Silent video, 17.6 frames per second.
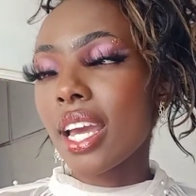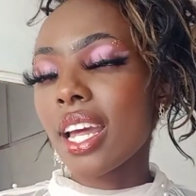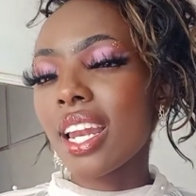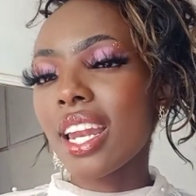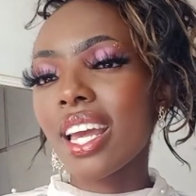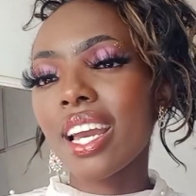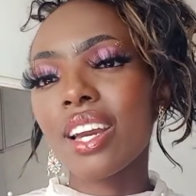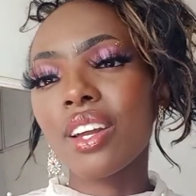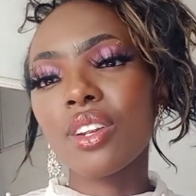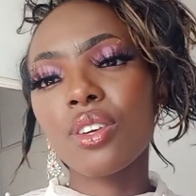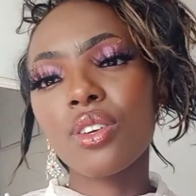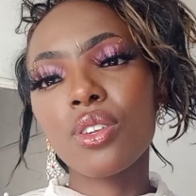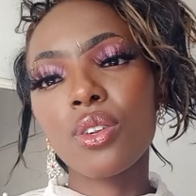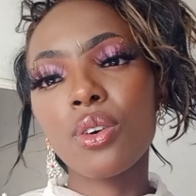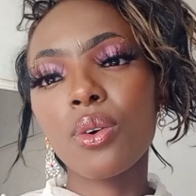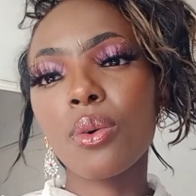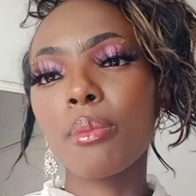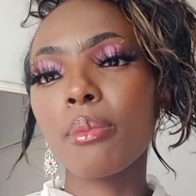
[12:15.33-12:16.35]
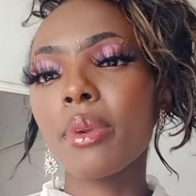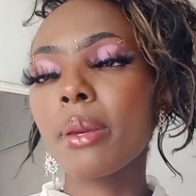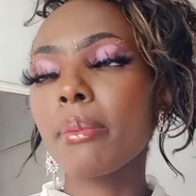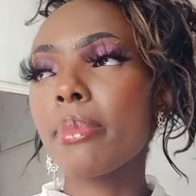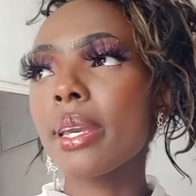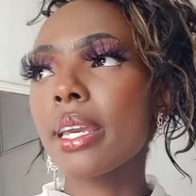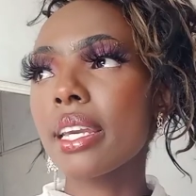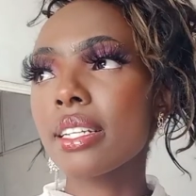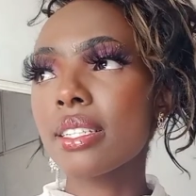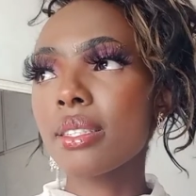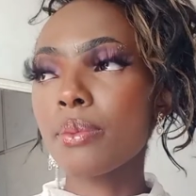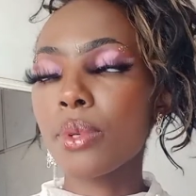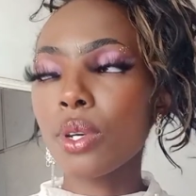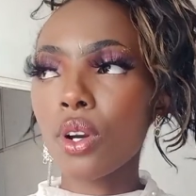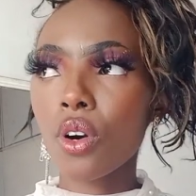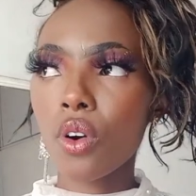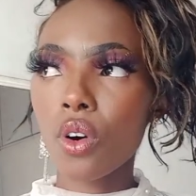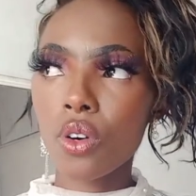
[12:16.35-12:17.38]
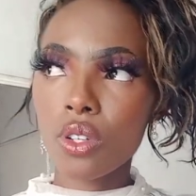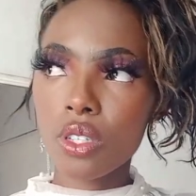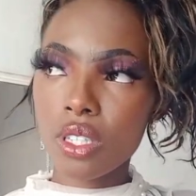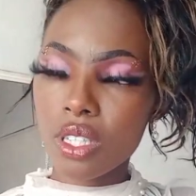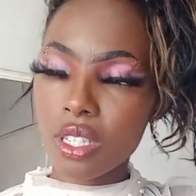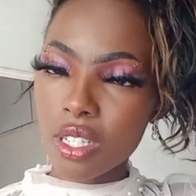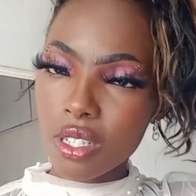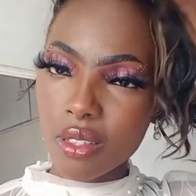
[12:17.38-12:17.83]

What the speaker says: Like, I don't know, maybe it's because